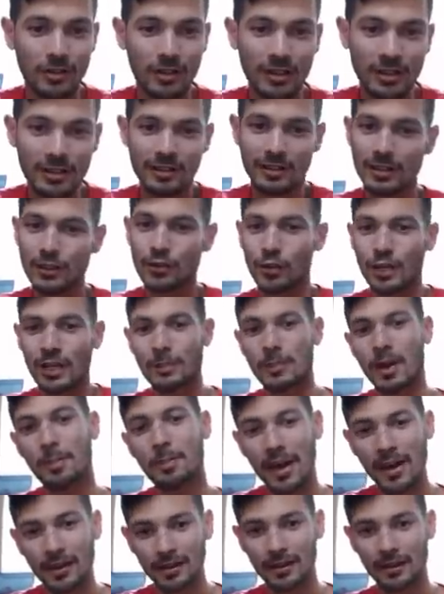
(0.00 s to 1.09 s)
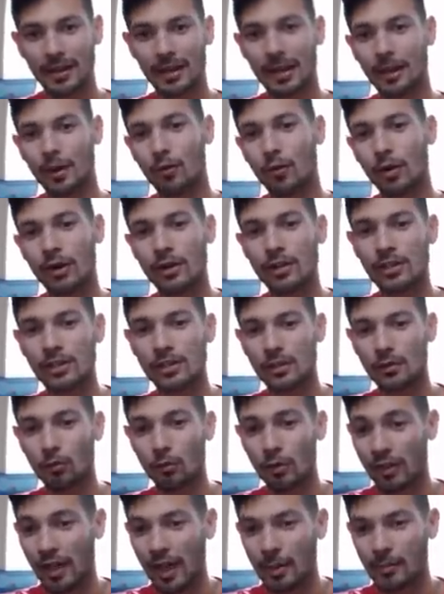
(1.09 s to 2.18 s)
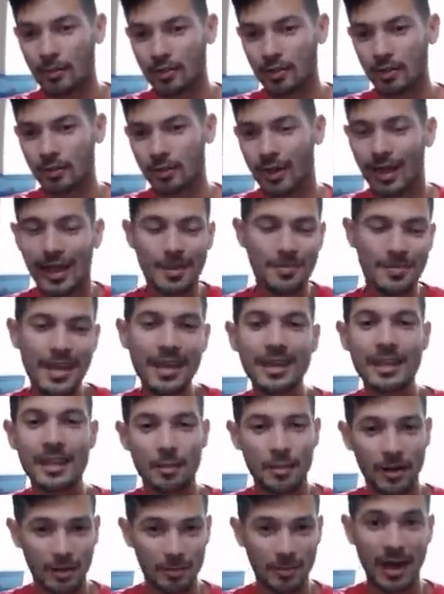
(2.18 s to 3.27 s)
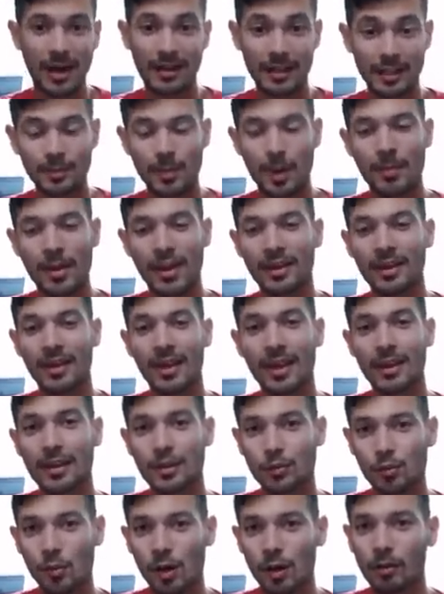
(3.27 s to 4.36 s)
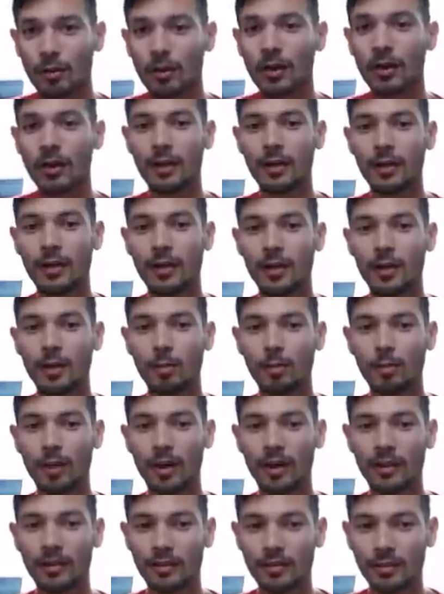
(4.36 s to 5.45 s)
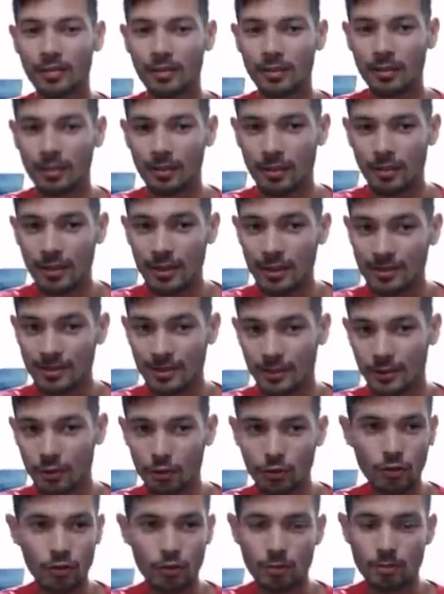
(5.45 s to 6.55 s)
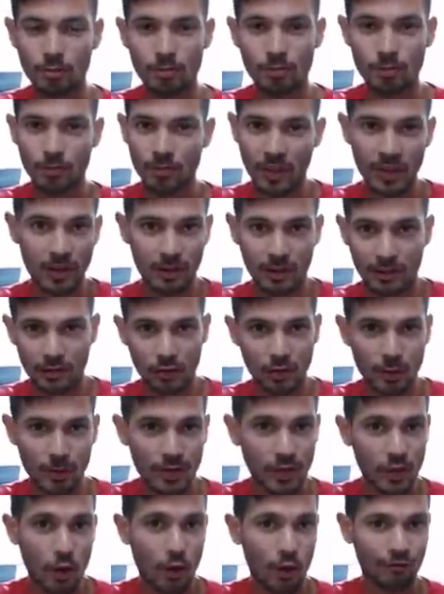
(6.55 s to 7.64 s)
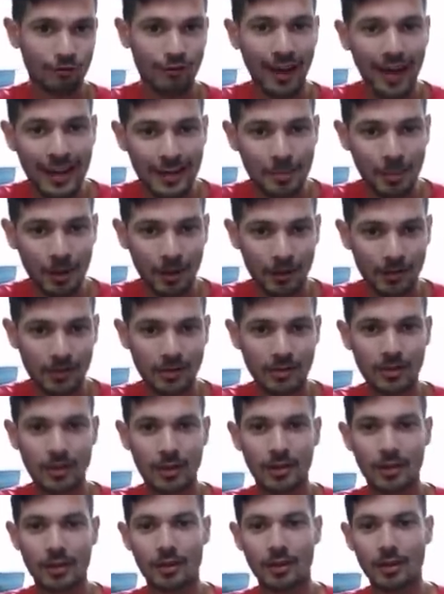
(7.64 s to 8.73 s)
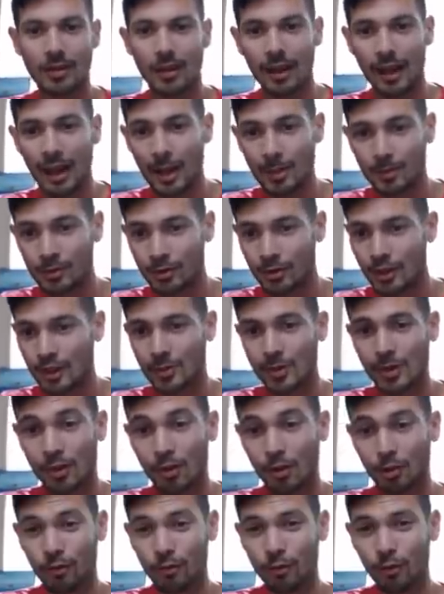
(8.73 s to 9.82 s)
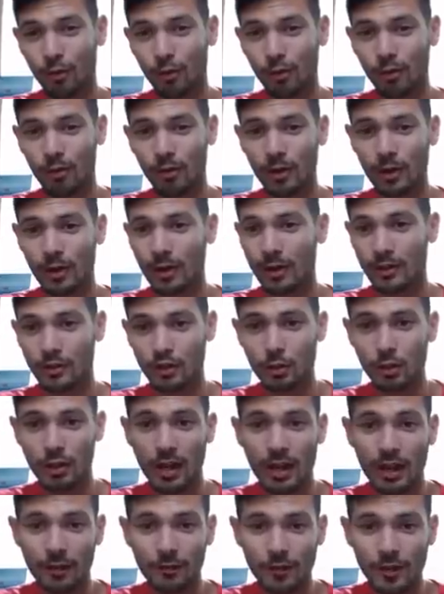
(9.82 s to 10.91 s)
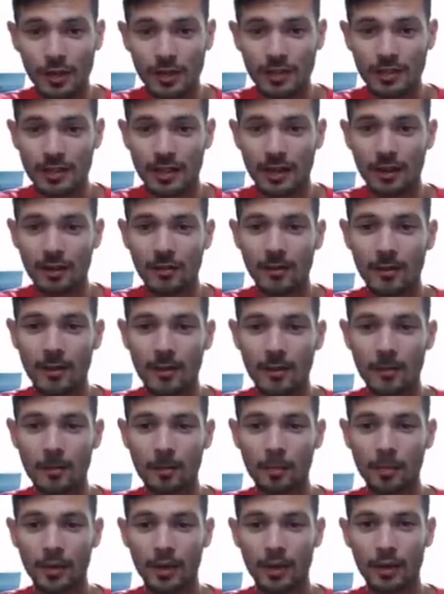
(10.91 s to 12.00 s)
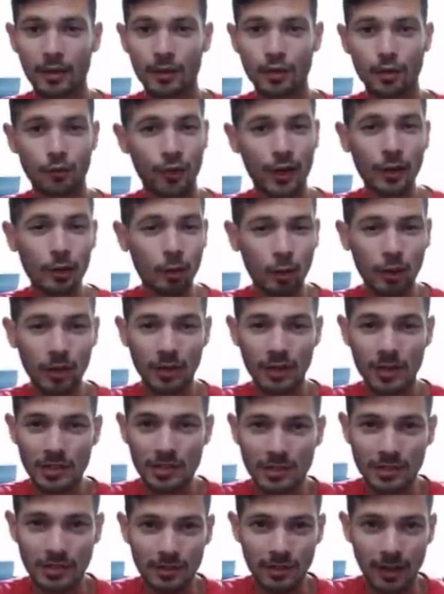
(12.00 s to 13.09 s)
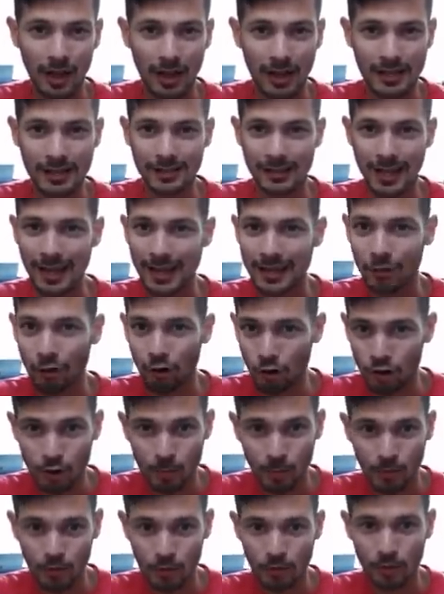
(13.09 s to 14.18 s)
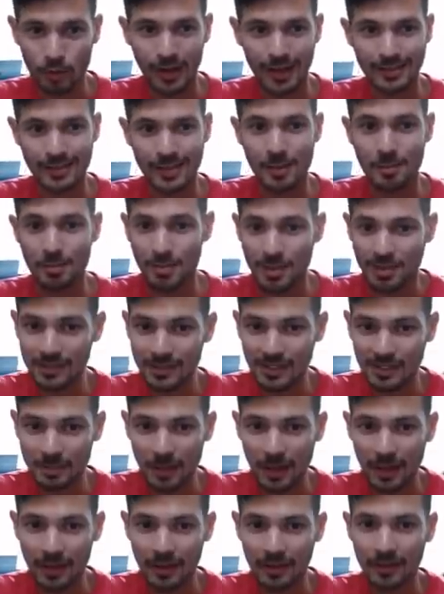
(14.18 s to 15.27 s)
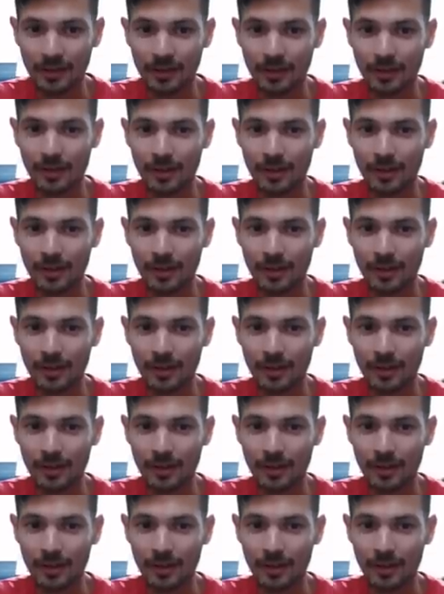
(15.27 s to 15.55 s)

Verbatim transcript: is literally in my bank account. Whereas with Amazon, I am getting the money back into my bank account as well. But this YouTube thing has only been going for eight months. Amazon has been going for uh, two and a half years now. And so if I look at this as an entrepreneur, as a businessman,